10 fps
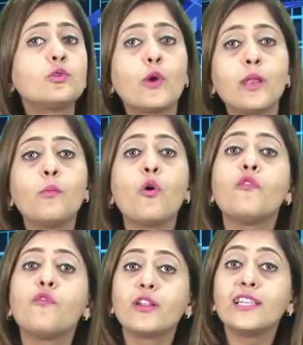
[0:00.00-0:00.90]
twin blow
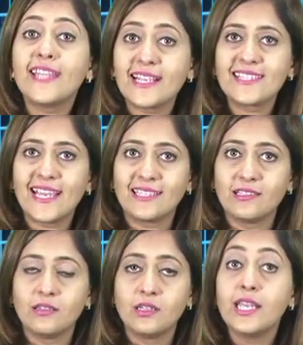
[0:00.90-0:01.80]
for the tech
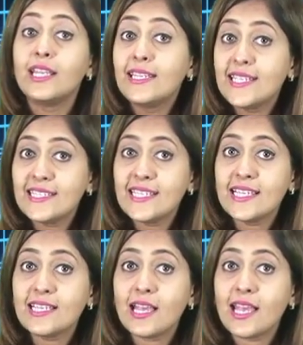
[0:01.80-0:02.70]
sector.
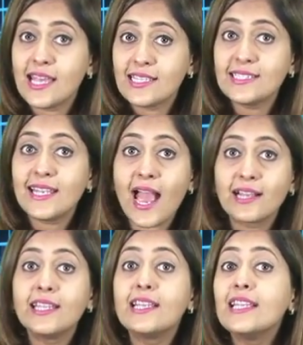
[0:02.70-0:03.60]
TCS
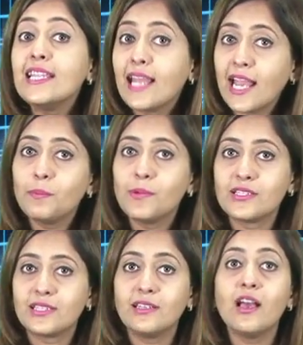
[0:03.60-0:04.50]
tanked nearly
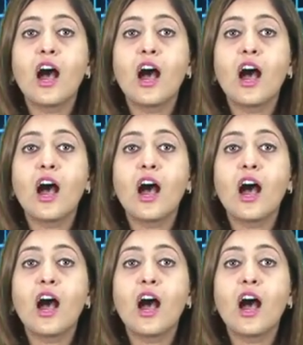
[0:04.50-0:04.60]
9%